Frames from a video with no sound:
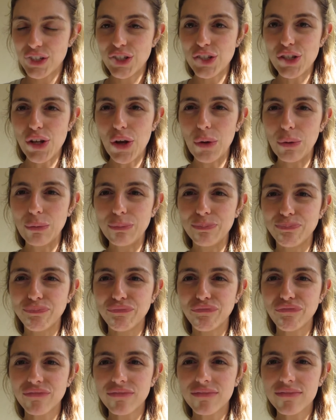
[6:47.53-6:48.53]
So
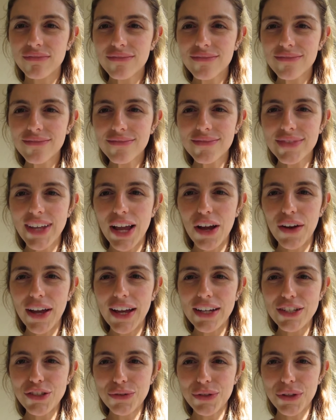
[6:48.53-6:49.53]
I'll
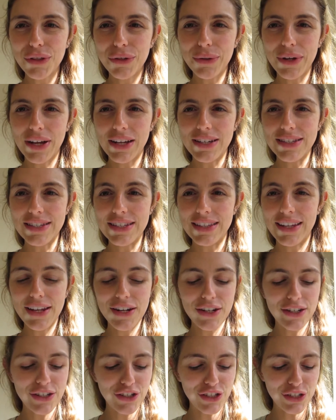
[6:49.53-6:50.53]
catch with you guys
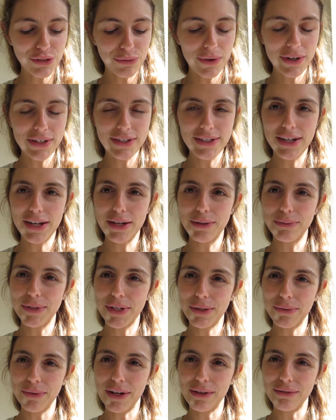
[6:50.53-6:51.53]
later. Just wanted to
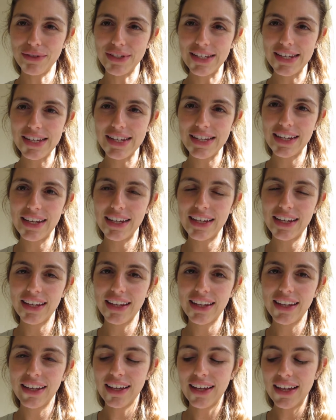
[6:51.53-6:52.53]
update what I was eating.
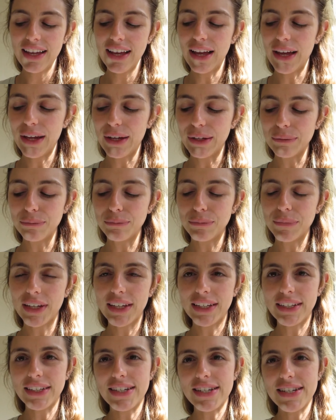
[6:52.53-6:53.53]

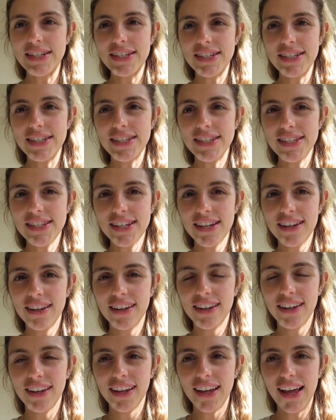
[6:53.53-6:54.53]
And
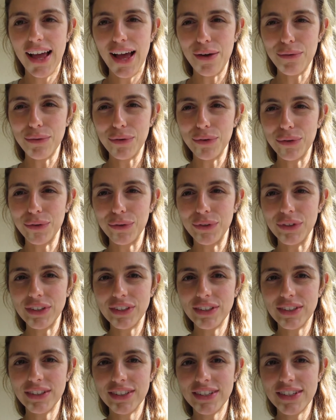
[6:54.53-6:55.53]
I will
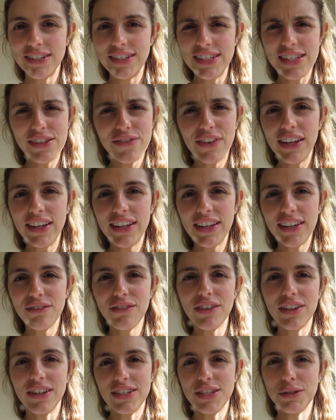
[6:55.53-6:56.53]
see if I can give
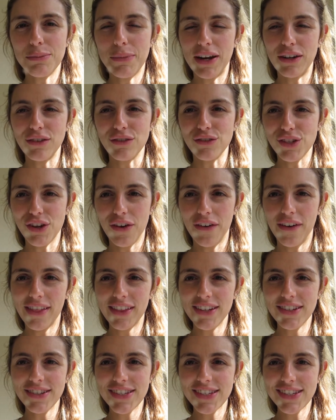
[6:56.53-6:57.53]
you guys a macros on all
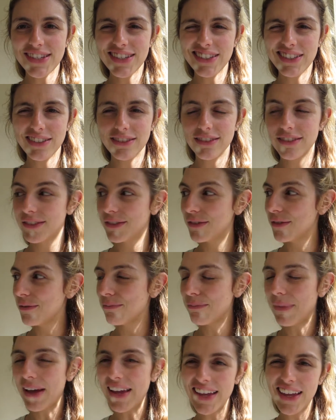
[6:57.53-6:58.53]
this.
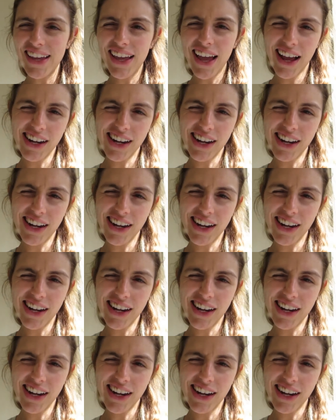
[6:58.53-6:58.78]
Bye.